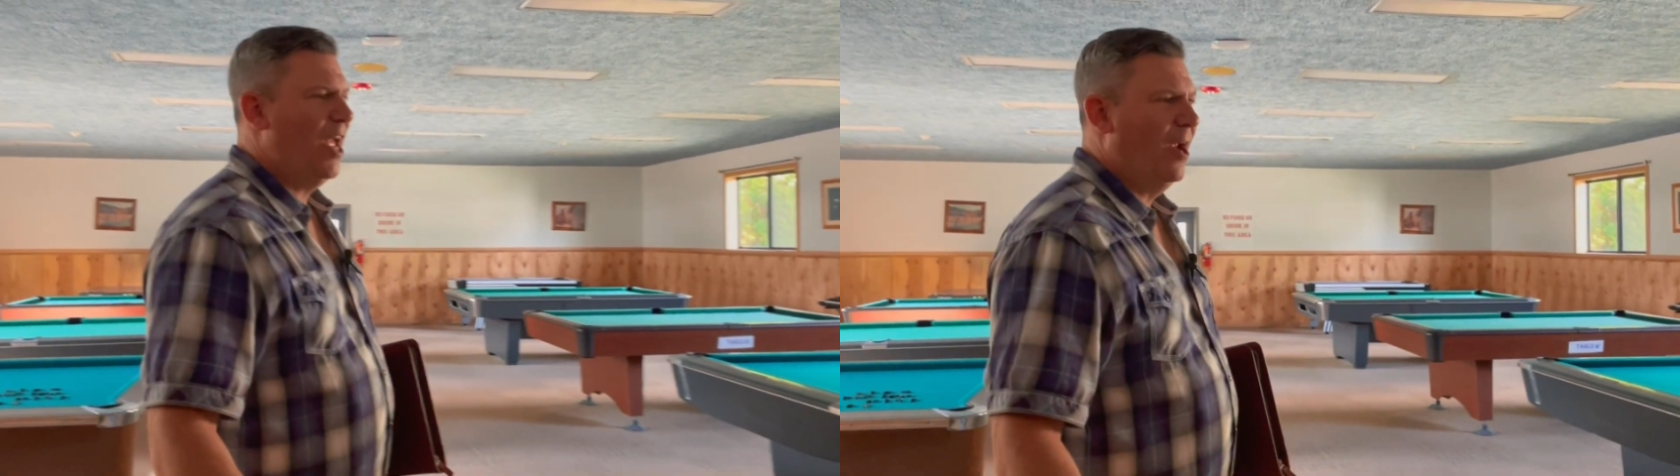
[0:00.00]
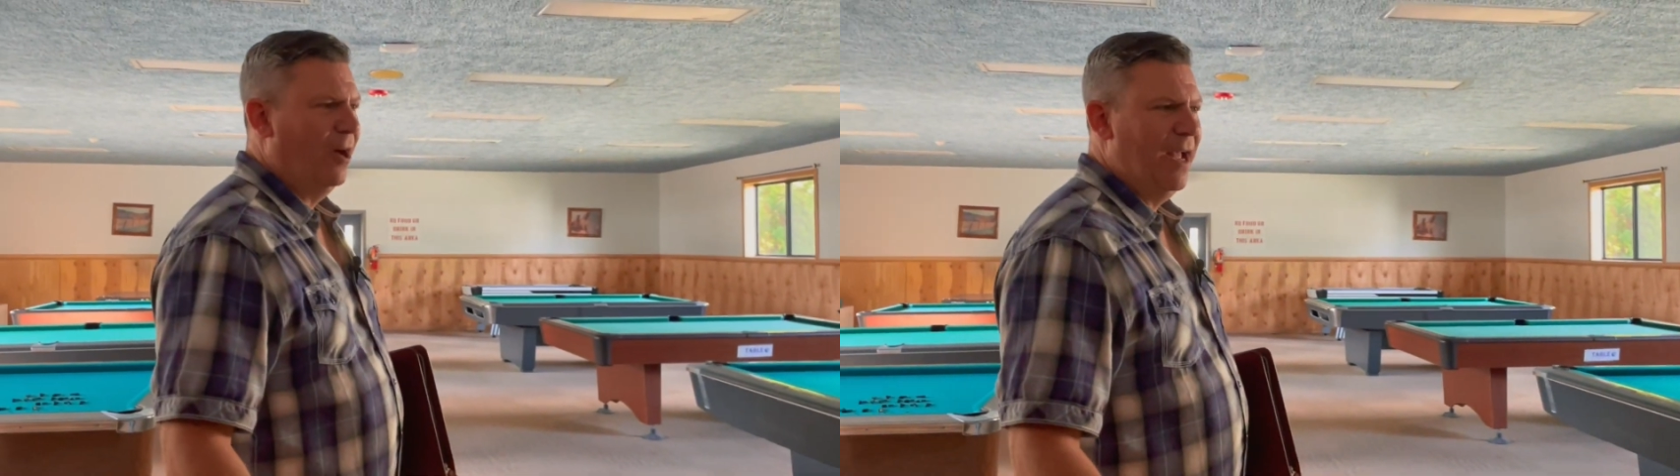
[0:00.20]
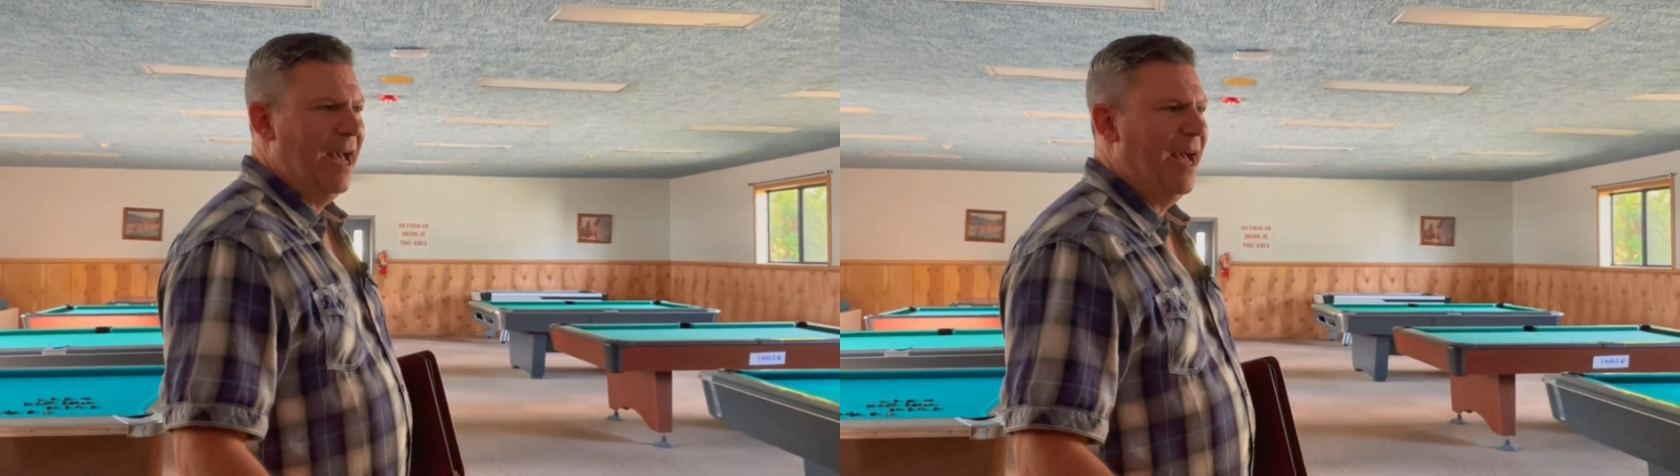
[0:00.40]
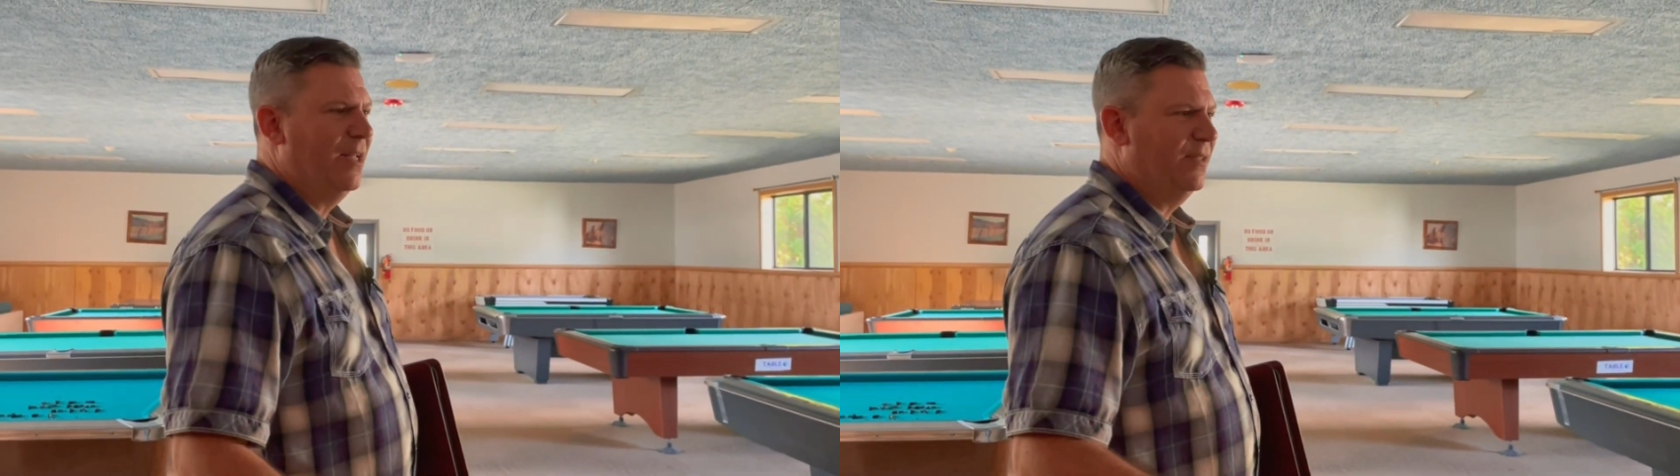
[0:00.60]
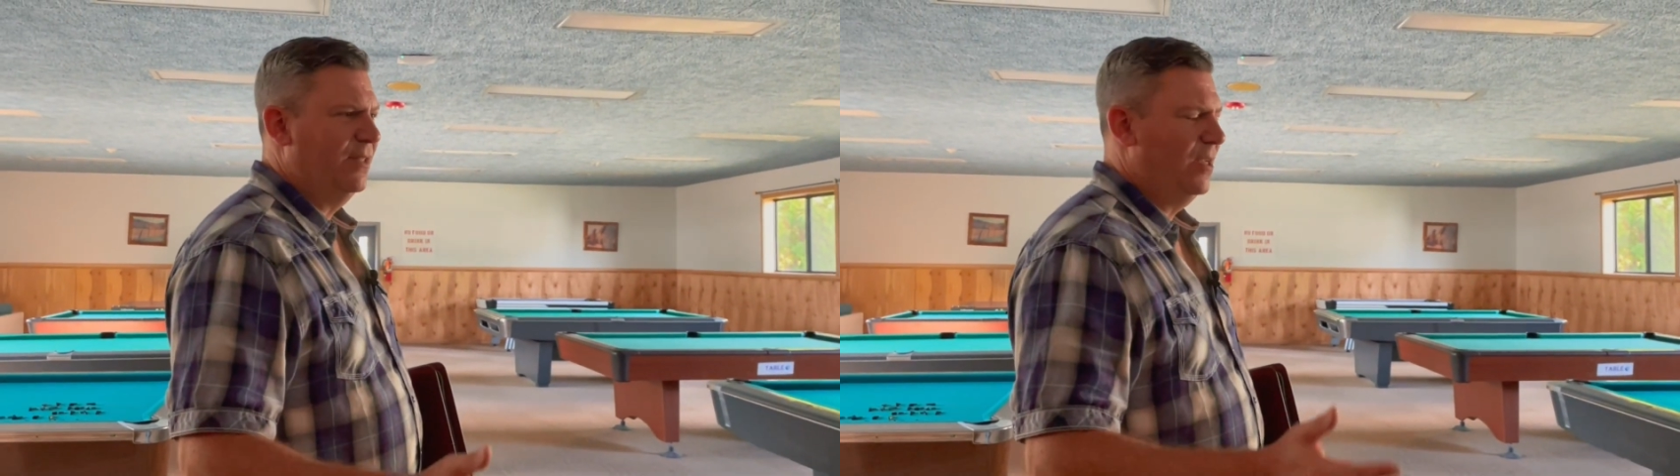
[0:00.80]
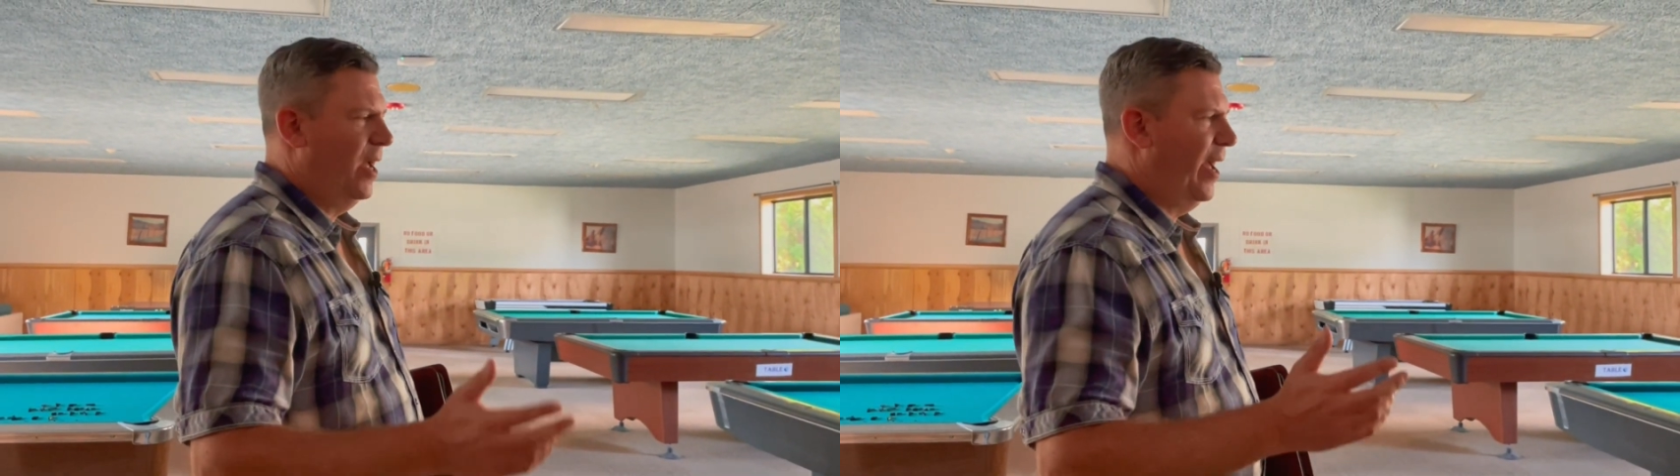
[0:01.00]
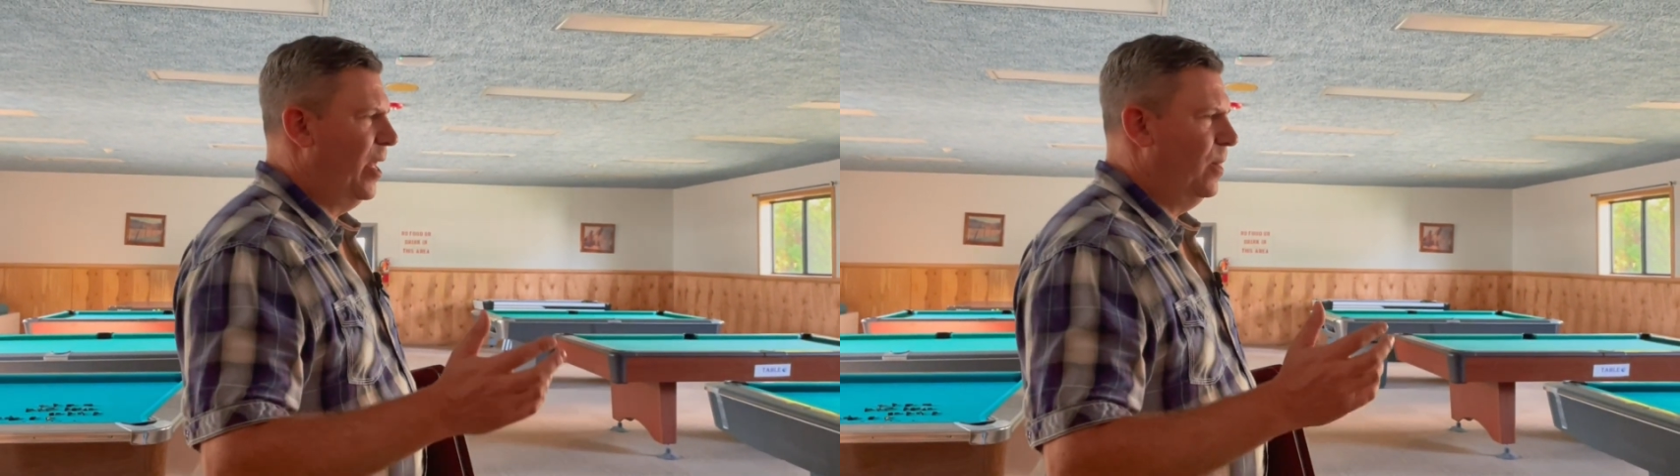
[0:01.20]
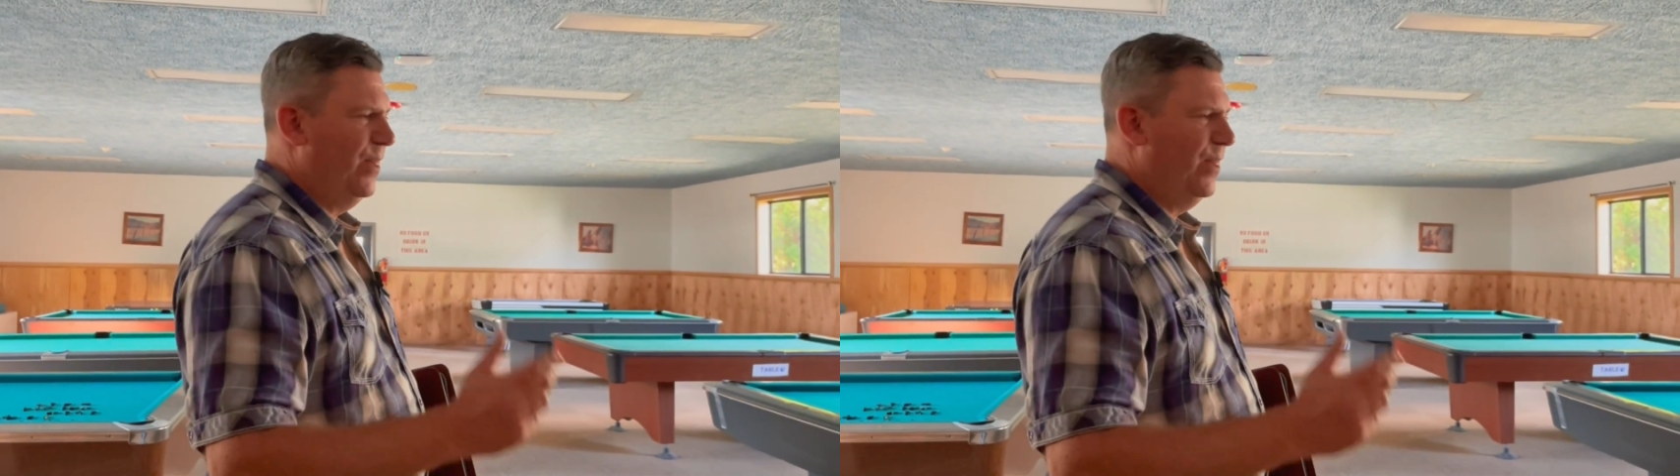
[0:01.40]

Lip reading: area has a